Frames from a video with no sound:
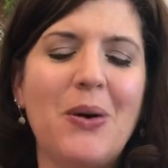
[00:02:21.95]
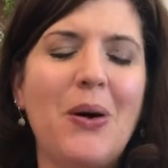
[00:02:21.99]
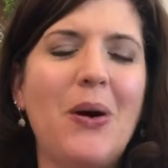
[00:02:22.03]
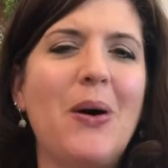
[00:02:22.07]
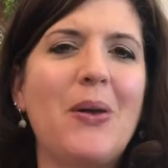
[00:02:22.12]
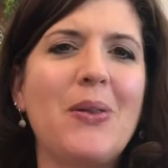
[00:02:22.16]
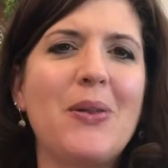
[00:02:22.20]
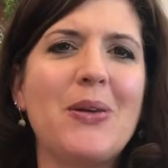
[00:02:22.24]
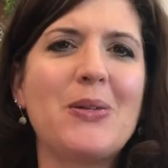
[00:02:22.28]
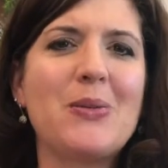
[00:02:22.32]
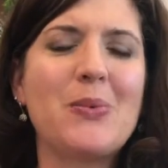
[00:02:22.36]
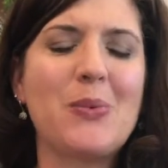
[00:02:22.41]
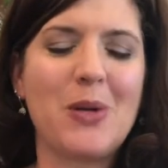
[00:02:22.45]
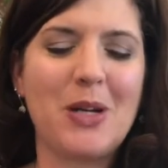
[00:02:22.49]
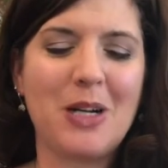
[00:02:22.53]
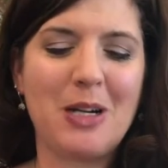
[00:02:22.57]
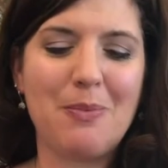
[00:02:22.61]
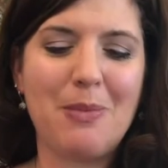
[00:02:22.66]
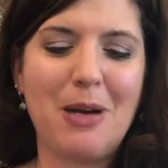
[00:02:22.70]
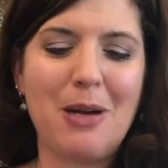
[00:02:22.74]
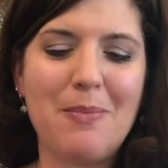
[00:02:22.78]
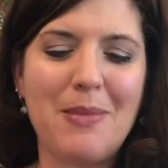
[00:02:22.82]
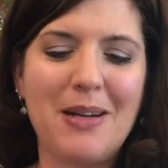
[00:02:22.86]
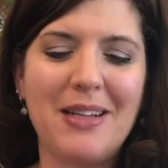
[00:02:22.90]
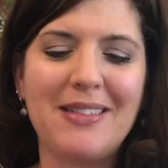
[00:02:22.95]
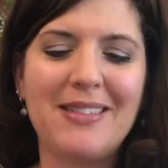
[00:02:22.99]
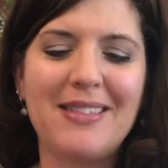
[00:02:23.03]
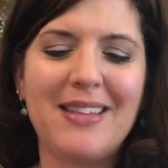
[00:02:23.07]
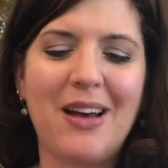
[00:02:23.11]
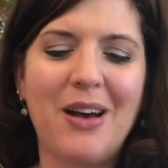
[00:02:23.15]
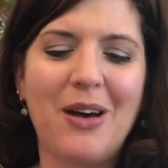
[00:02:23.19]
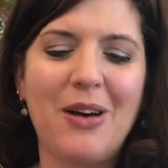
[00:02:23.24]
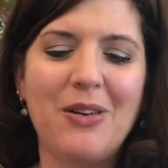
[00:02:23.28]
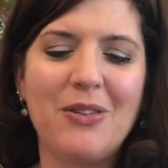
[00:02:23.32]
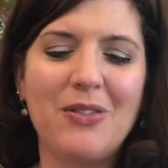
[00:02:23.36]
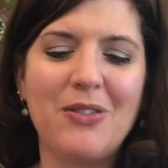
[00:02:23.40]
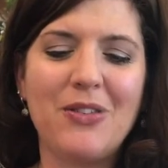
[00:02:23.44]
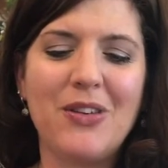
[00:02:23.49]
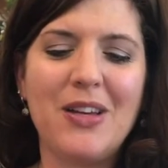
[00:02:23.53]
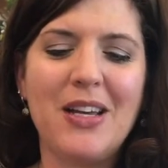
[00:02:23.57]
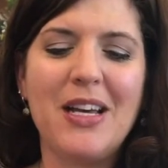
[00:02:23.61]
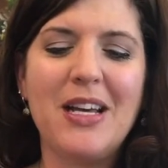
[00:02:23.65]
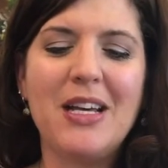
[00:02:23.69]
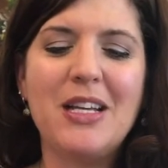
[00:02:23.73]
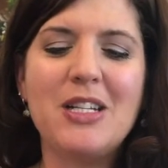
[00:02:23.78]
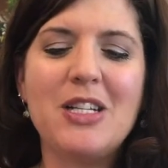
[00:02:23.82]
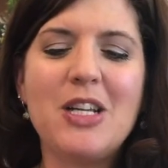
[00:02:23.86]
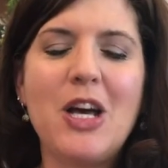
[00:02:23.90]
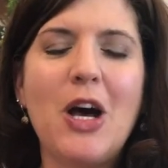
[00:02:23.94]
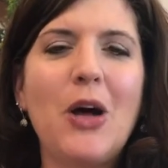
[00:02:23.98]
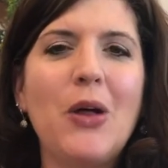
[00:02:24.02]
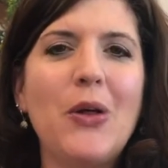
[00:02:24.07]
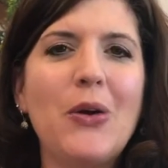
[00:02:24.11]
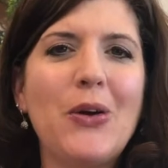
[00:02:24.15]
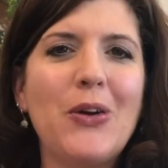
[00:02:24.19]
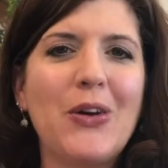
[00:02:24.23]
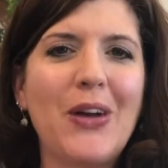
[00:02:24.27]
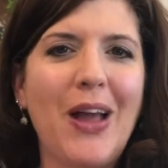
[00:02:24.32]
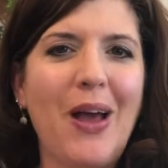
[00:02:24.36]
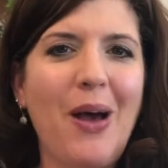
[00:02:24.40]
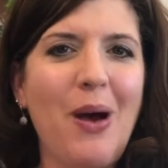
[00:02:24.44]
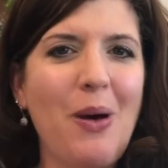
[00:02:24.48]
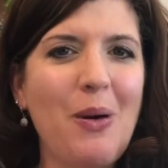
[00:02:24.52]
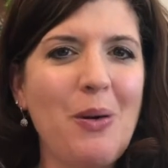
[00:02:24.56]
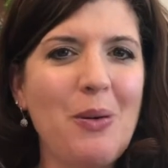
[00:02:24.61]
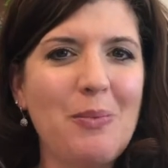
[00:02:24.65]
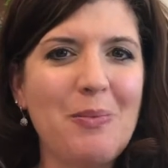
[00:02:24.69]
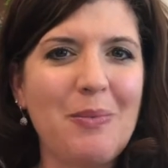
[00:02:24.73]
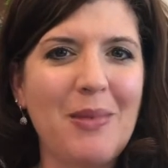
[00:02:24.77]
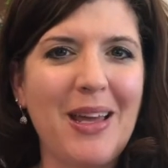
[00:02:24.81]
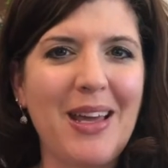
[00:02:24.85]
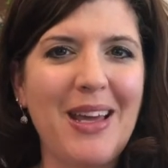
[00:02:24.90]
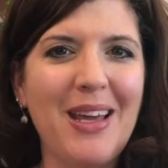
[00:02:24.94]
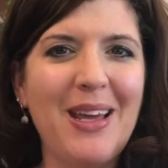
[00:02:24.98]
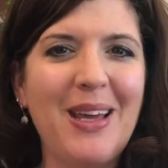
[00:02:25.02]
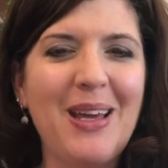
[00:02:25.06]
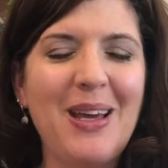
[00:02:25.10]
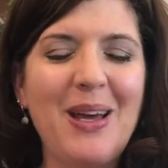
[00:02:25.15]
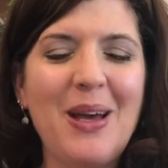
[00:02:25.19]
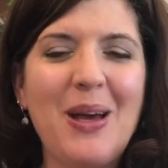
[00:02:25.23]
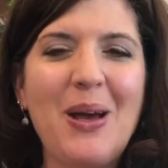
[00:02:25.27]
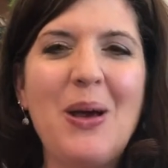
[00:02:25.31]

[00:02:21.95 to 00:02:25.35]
all this work by myself? Tell her to help me.